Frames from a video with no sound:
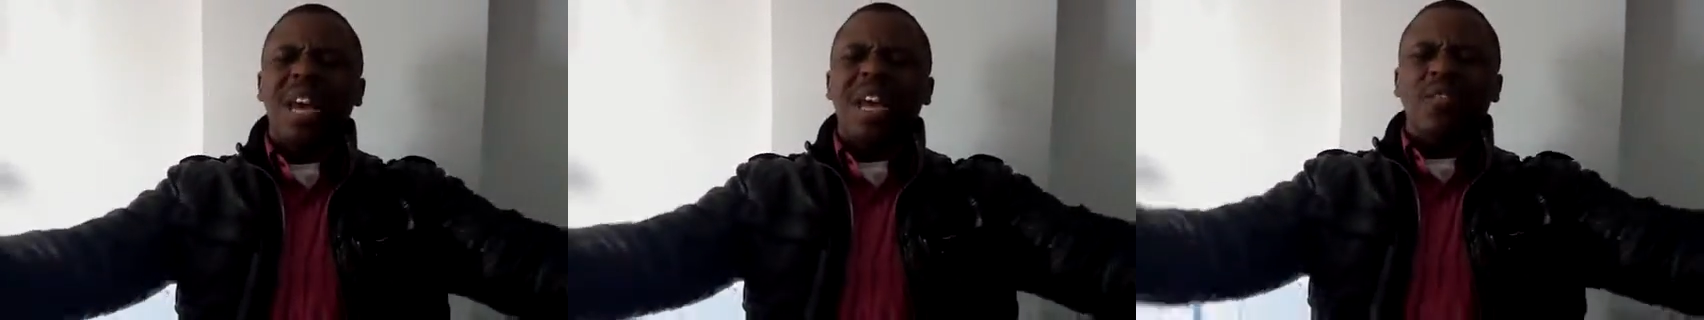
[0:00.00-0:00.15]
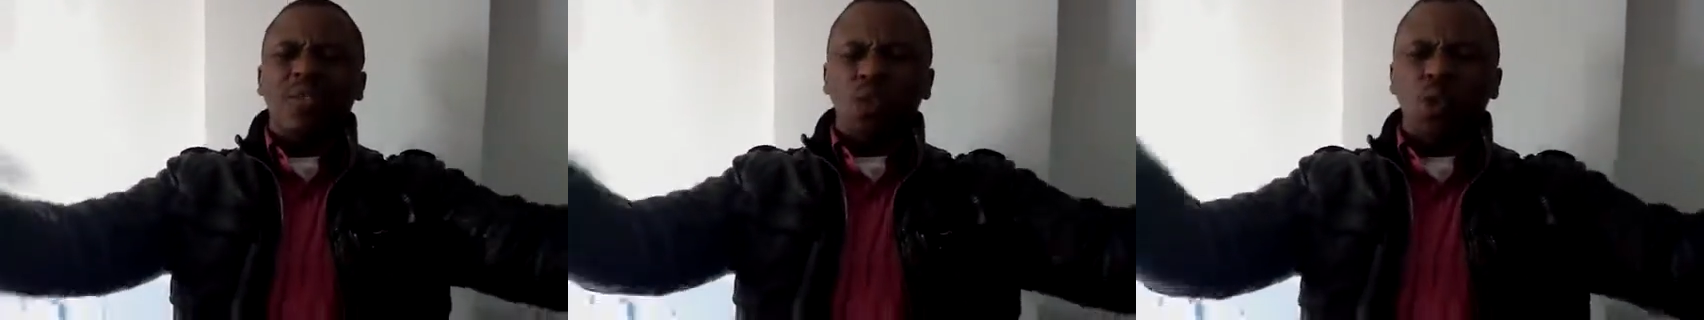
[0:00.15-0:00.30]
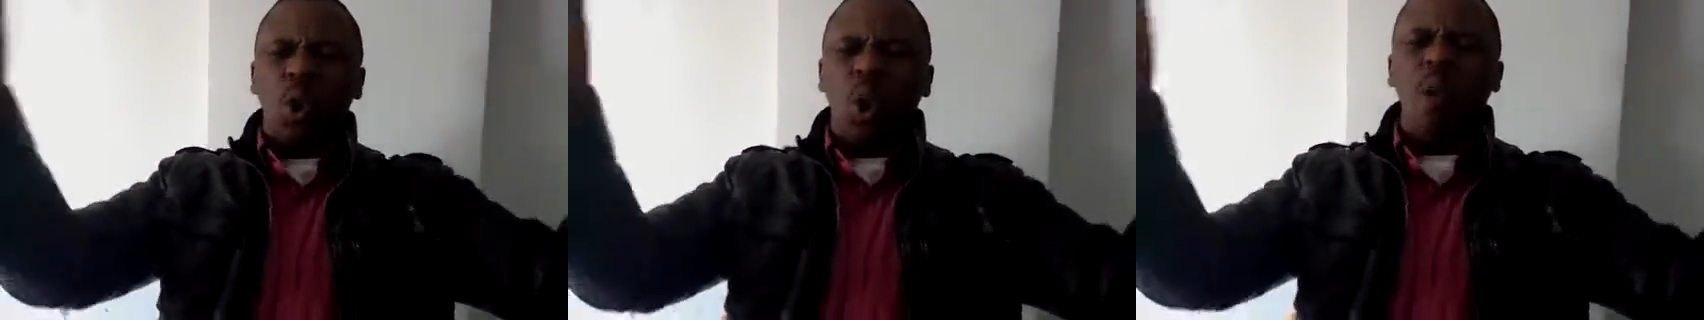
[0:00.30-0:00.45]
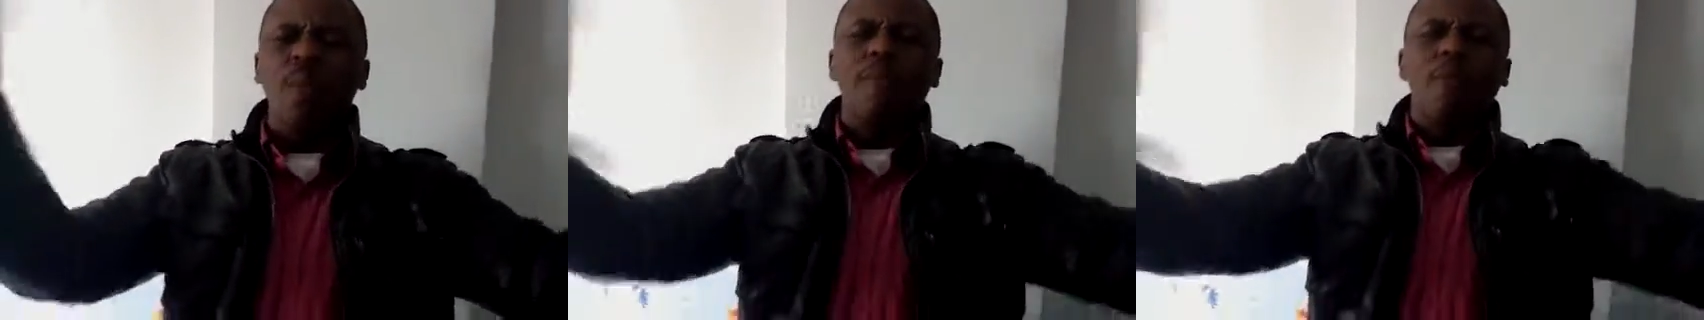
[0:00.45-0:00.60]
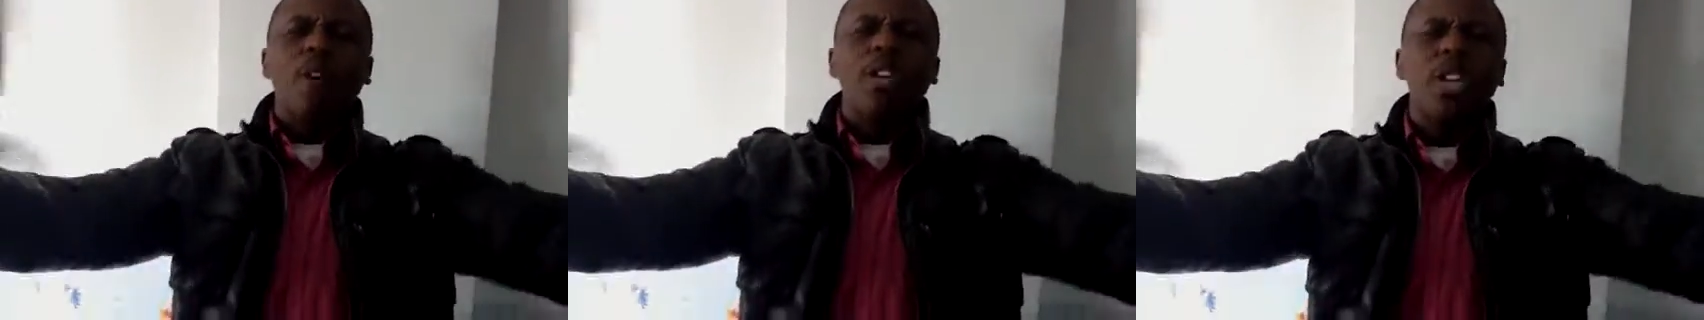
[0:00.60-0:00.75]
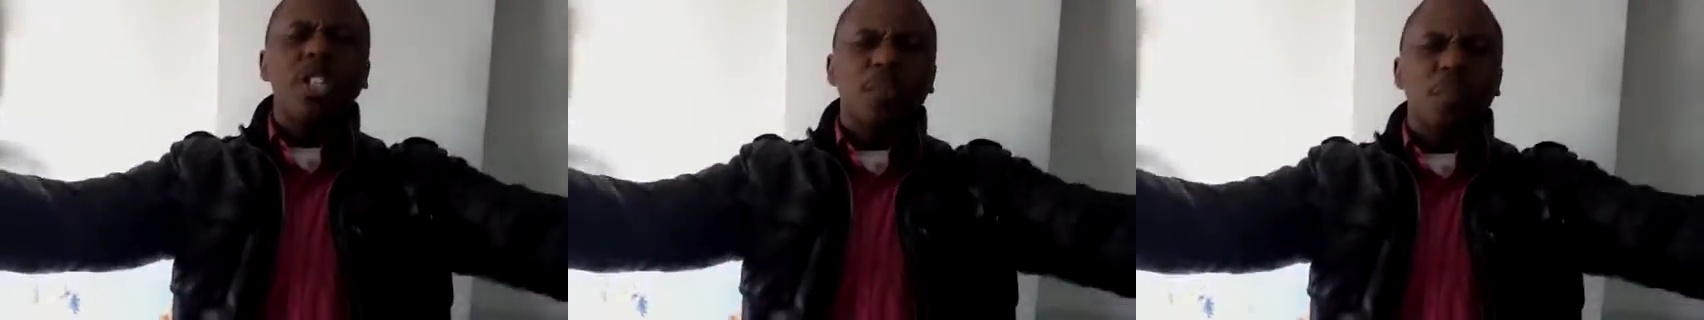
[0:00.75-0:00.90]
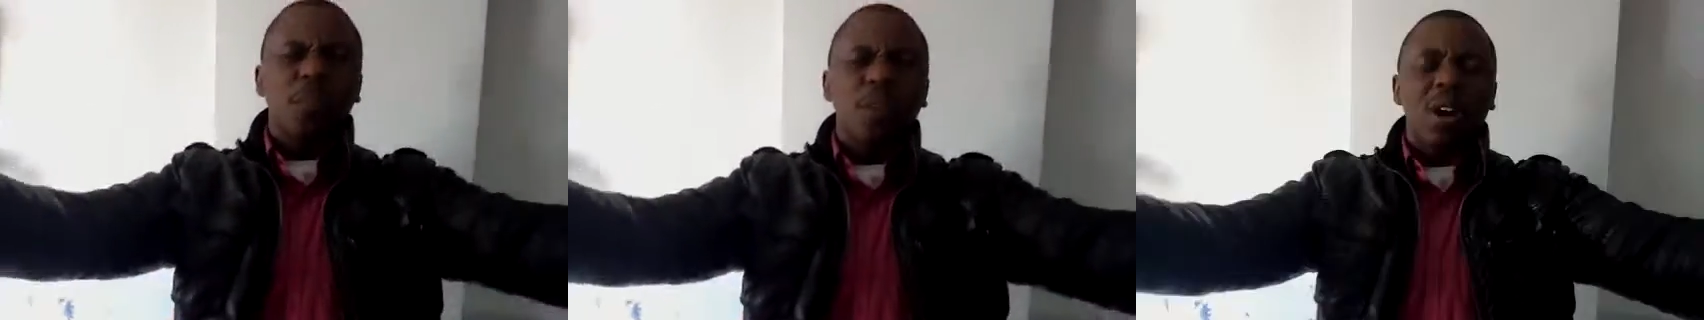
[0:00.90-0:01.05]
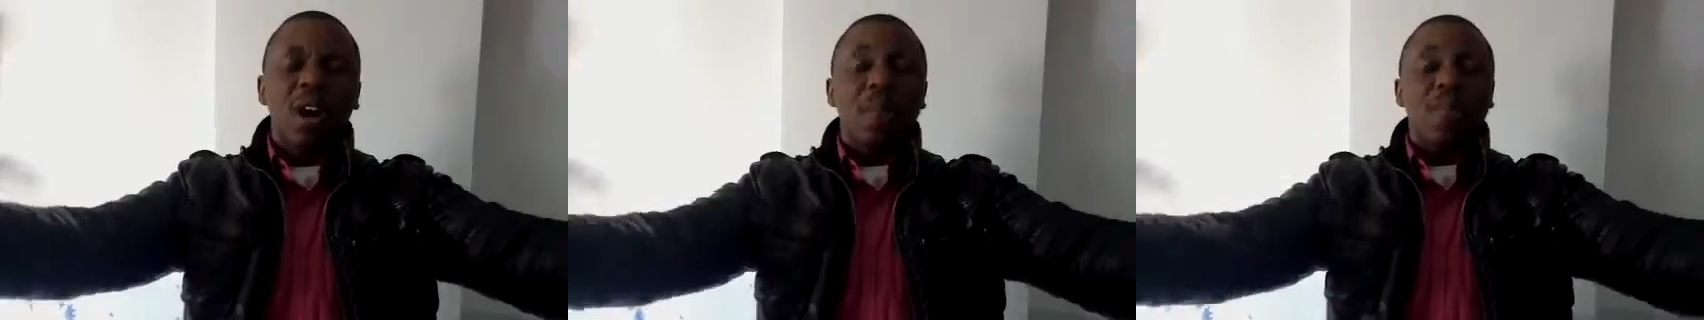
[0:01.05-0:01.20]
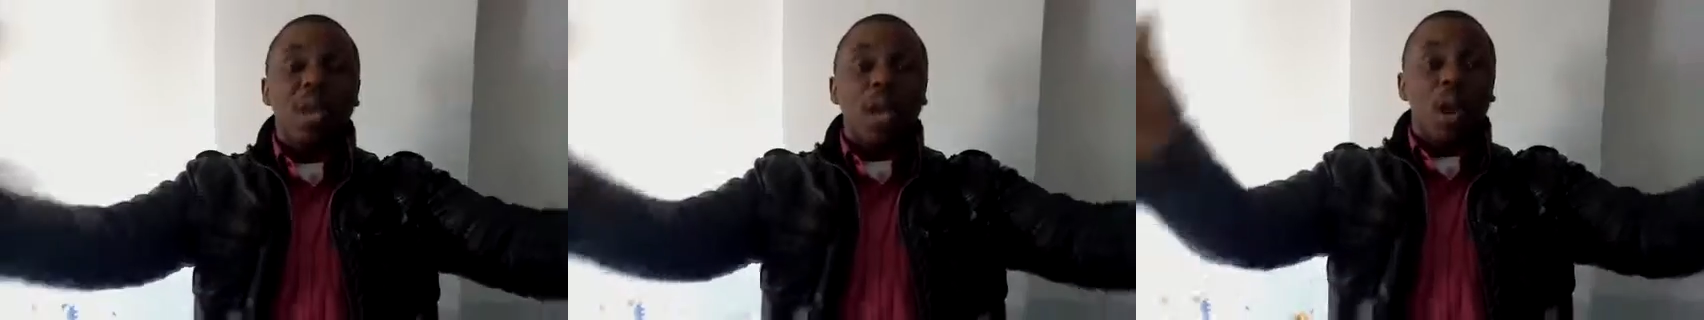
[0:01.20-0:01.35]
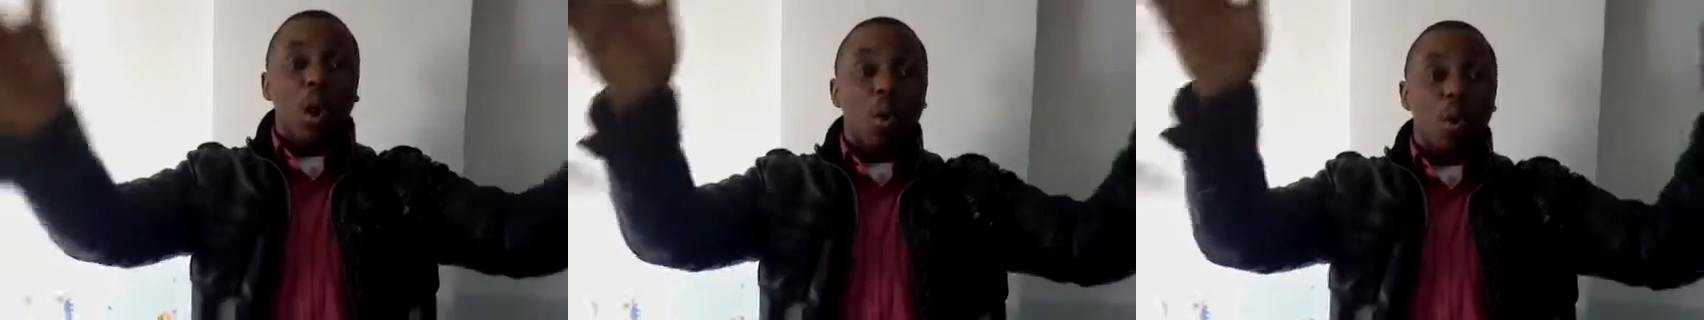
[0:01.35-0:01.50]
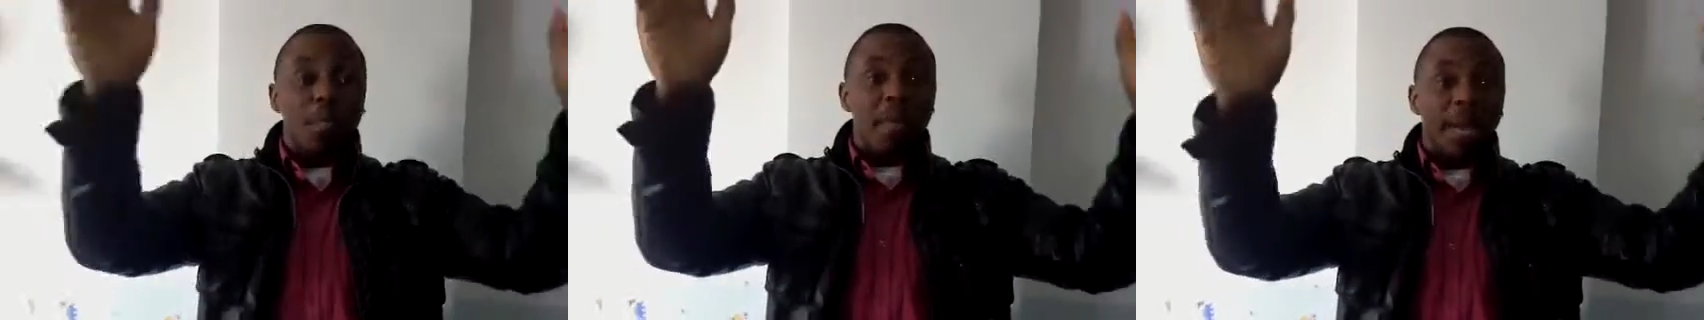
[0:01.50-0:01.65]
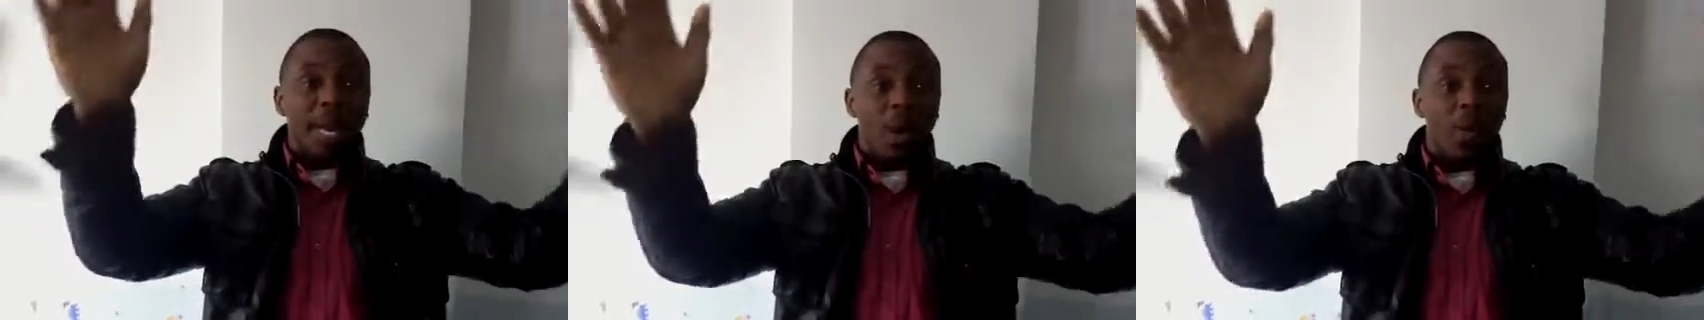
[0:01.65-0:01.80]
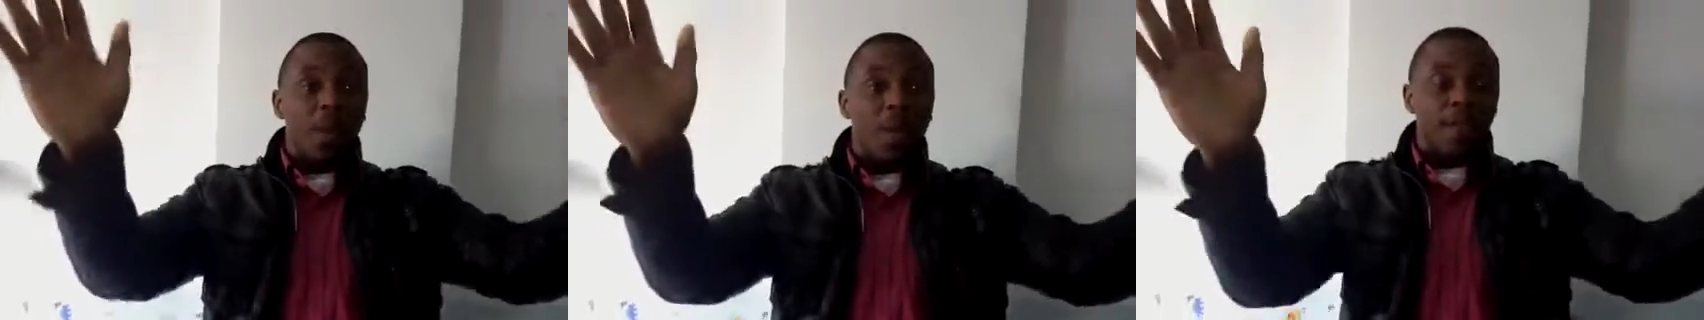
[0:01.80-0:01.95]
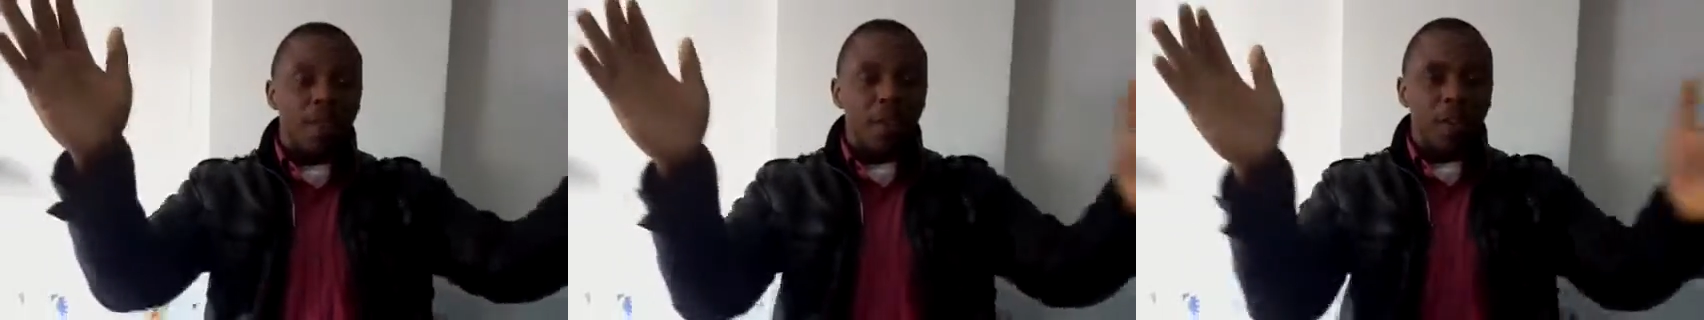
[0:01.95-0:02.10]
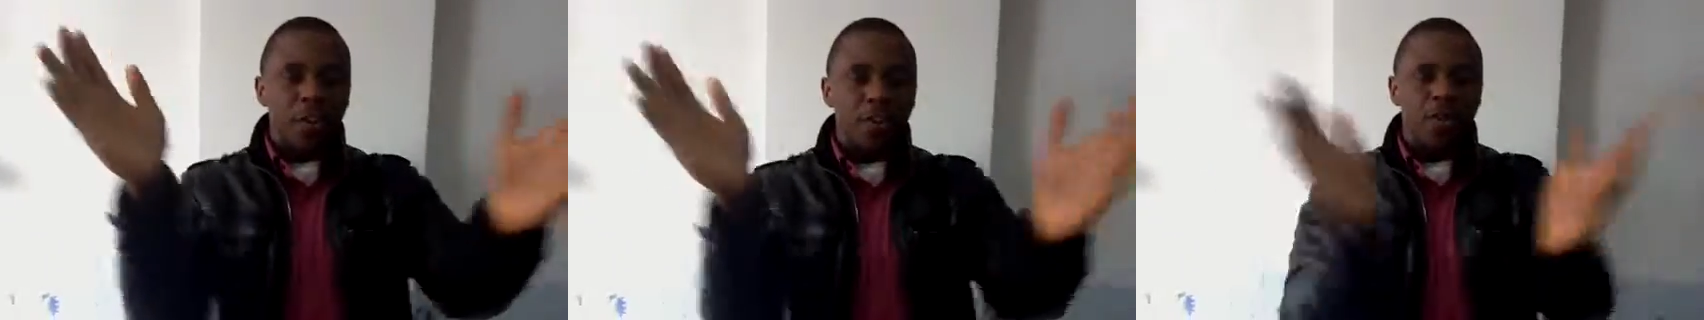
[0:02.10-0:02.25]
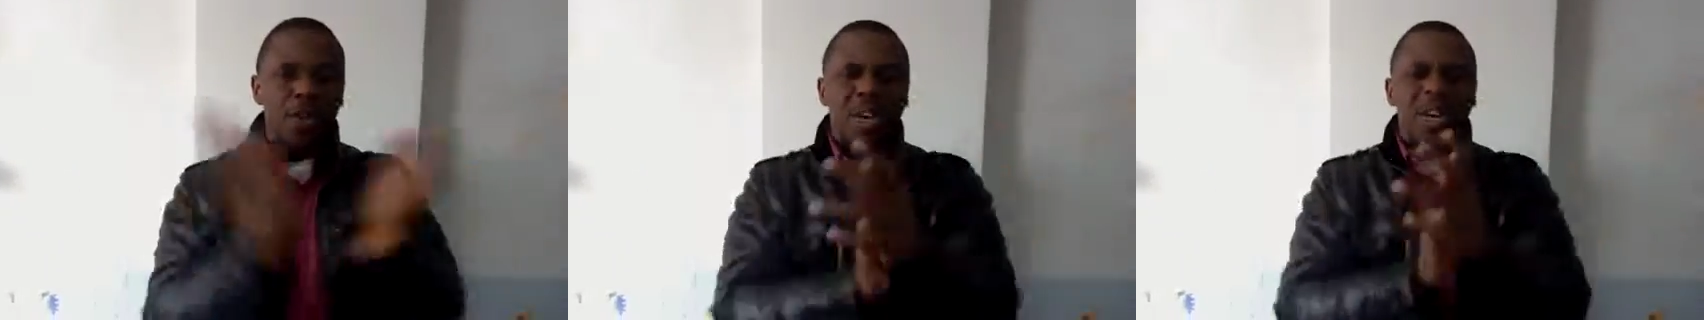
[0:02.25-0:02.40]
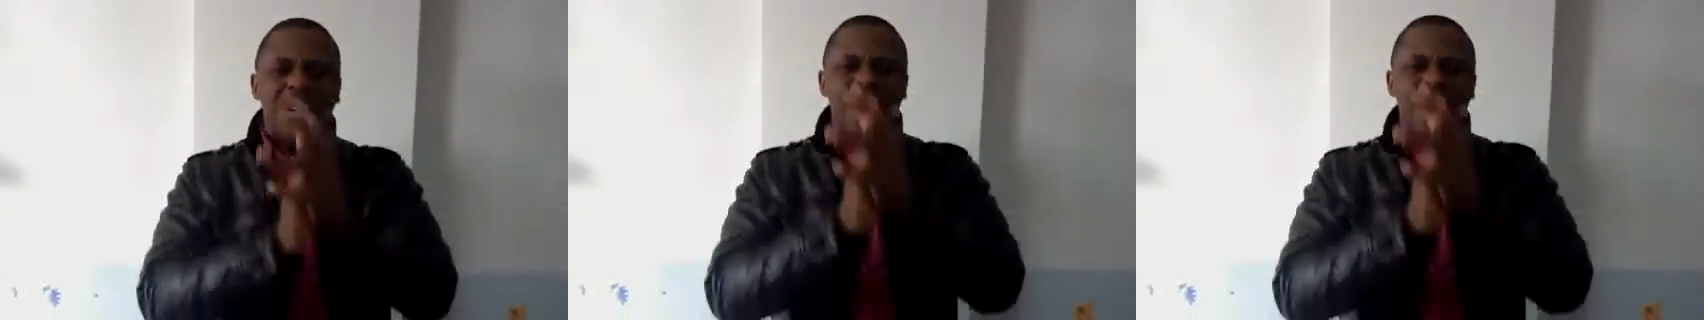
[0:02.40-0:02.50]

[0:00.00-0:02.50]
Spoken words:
as we come for this program, the Lord will make a way for you.